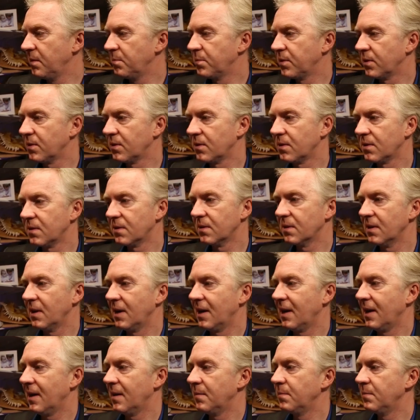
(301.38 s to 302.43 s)
people
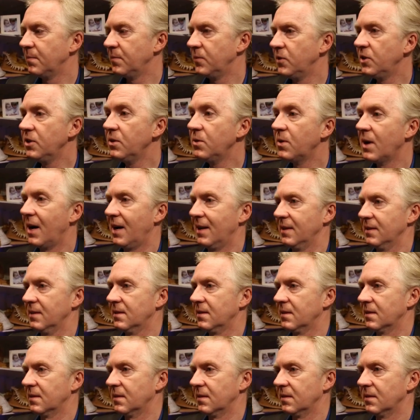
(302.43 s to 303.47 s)
um, new
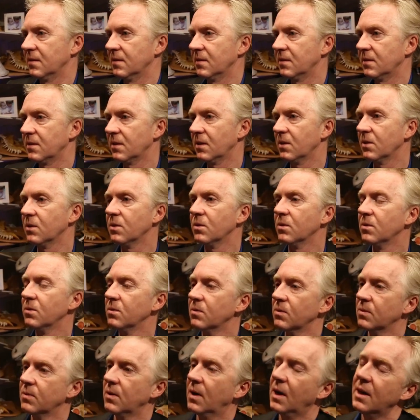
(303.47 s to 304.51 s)
hats. So
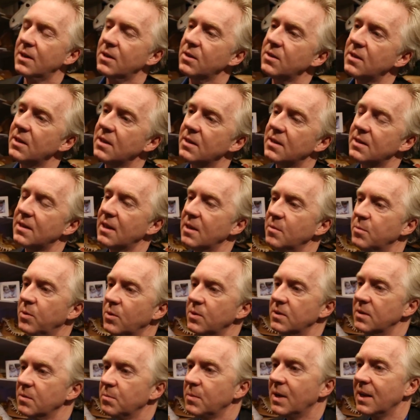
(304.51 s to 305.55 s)
I don't think there's any
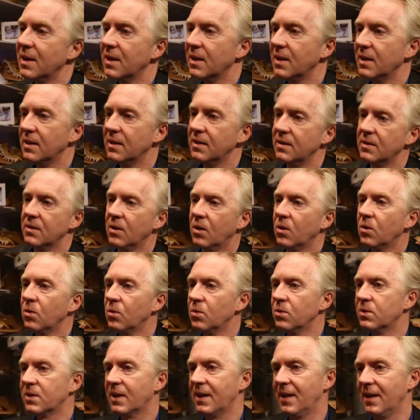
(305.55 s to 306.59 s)
point in making
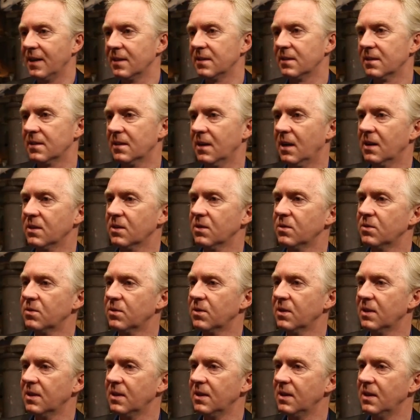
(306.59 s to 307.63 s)
old hats. I don't
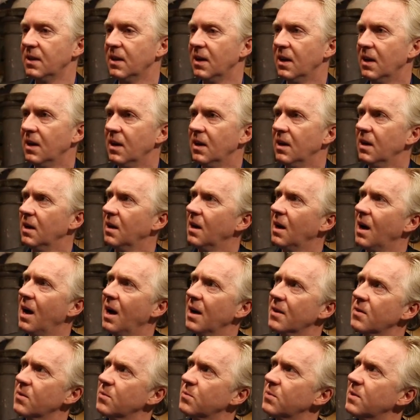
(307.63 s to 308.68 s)
really,
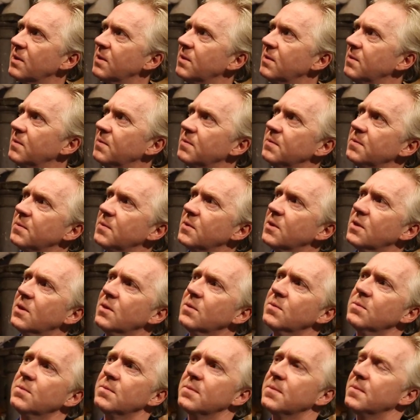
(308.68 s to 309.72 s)
I don't really, you
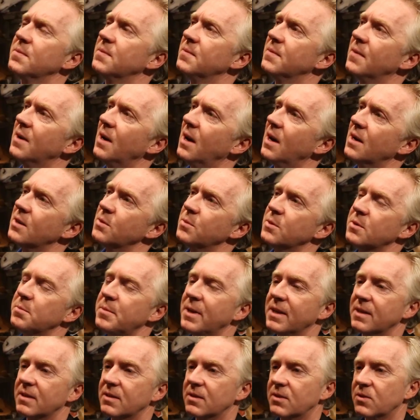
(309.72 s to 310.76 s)
know, I don't want to
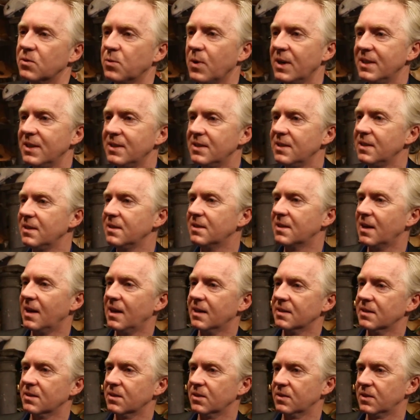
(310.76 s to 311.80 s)
make 20s
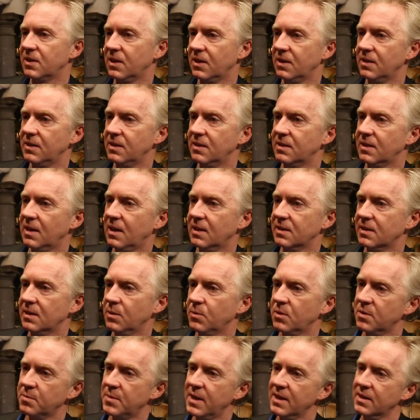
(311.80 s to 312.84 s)
hats or 30s hats. I
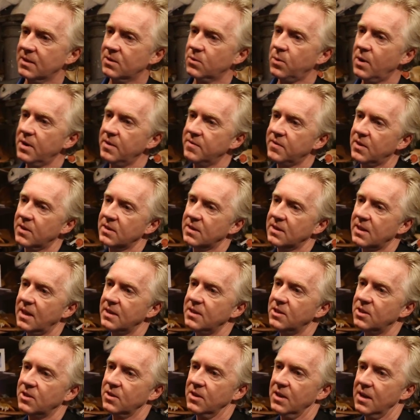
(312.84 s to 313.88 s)
want to make 21st
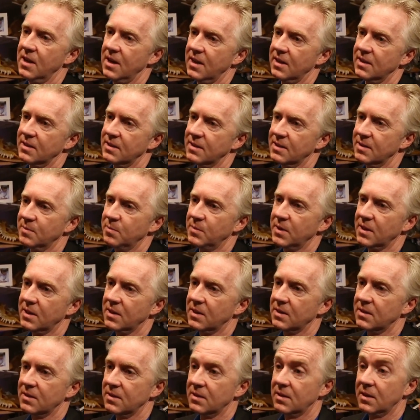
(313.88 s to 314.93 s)
century hats
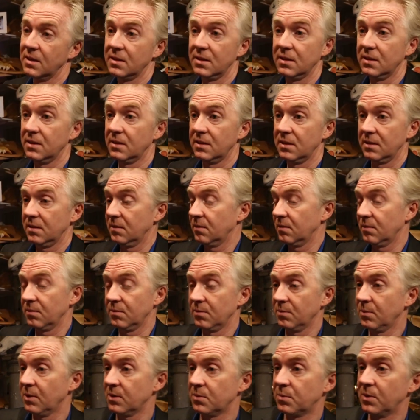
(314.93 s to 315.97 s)
because this is
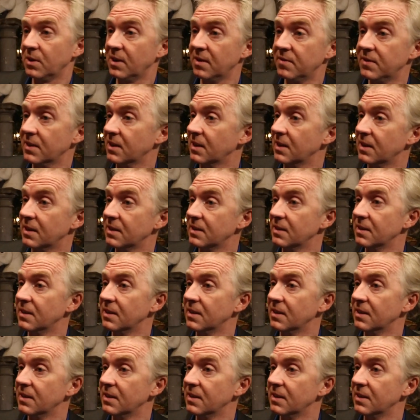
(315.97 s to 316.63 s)
what we're living in